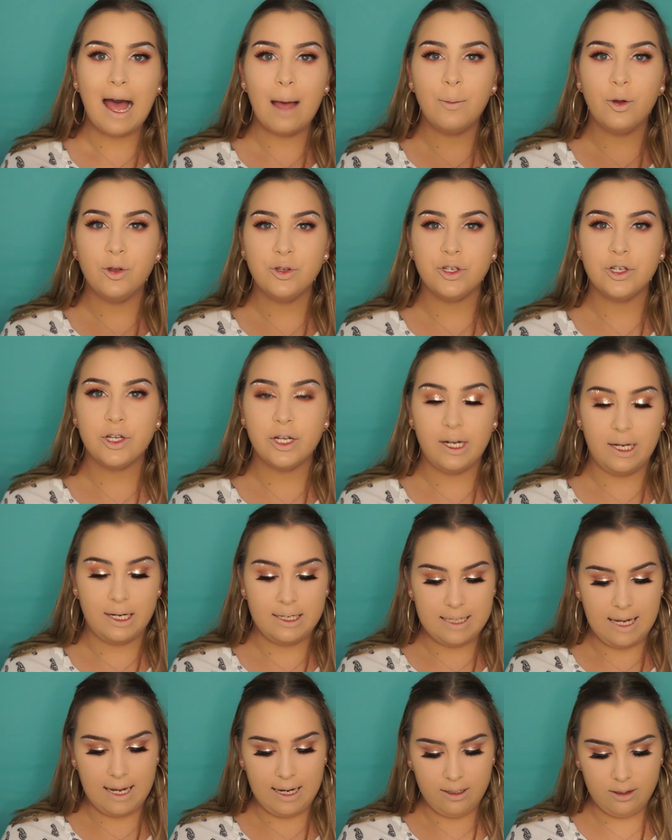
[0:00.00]
I'm also going to
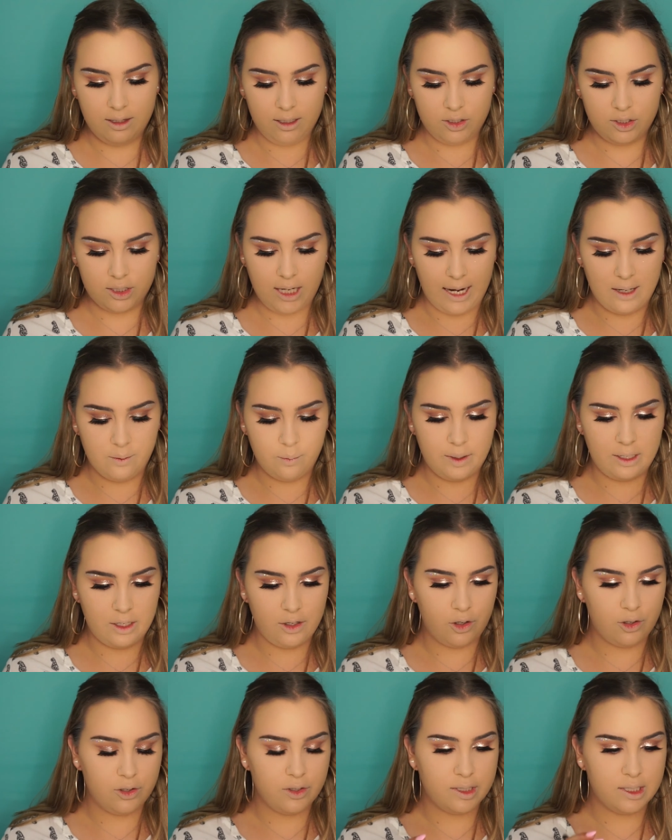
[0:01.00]
take the shade we
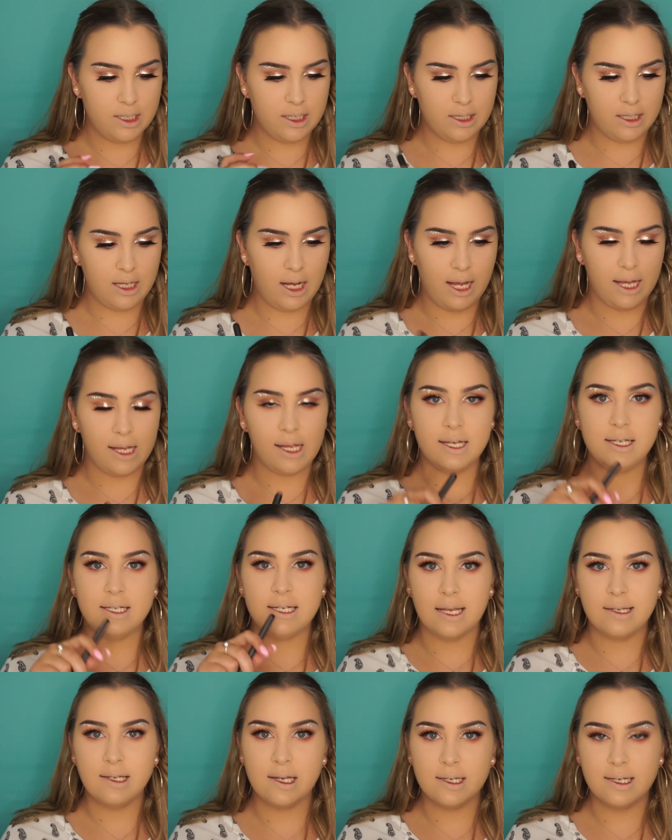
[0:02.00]
used in the
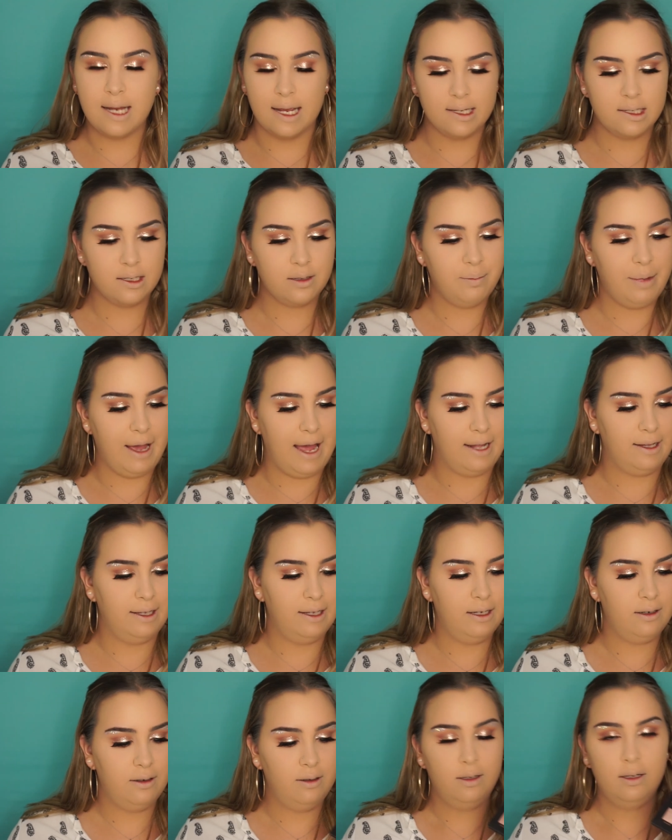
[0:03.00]
Desert Dusk
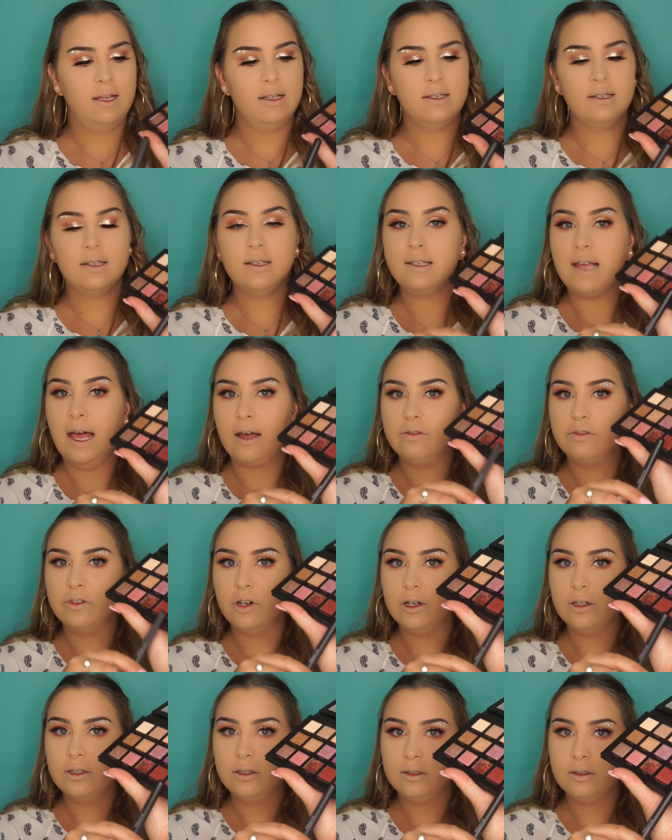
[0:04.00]
palette,
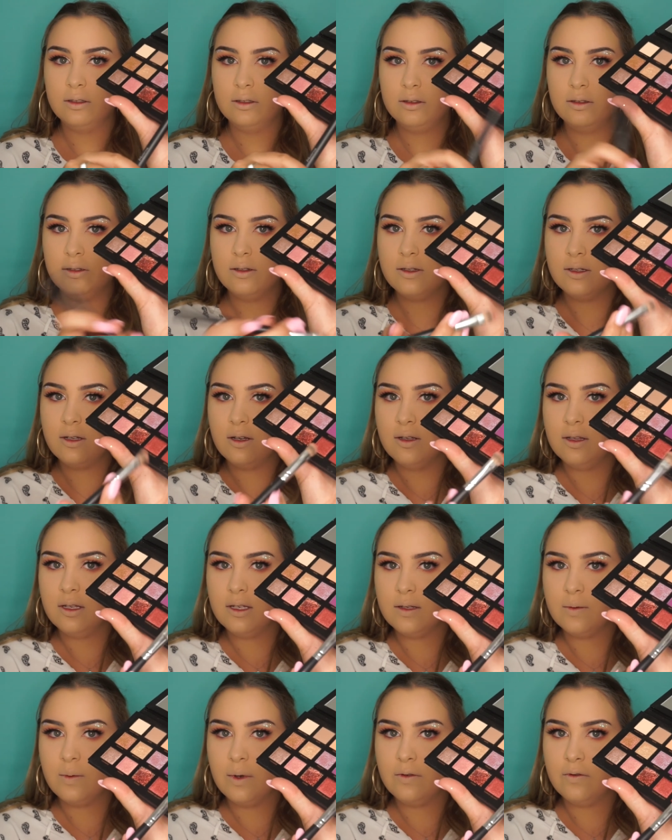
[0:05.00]
Saffron. So
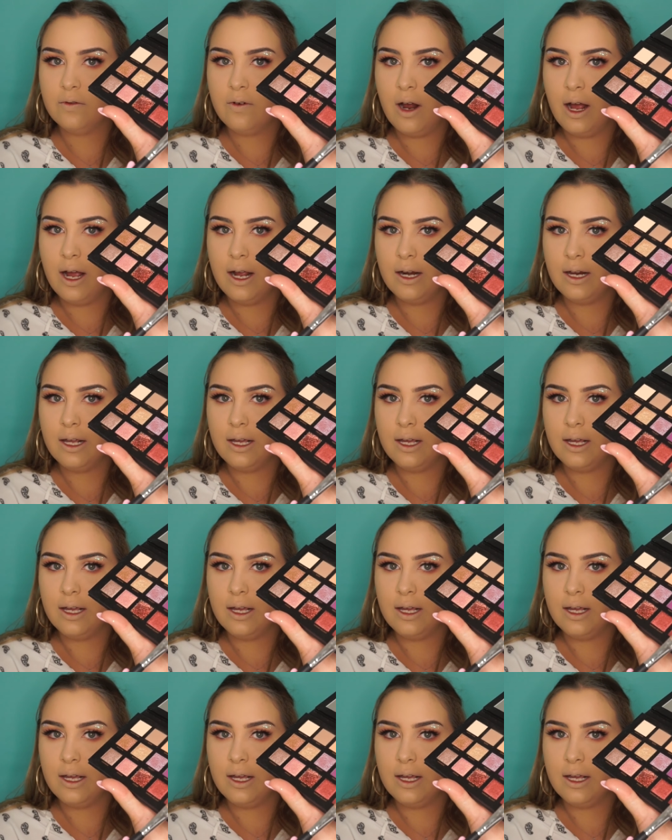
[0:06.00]
this one right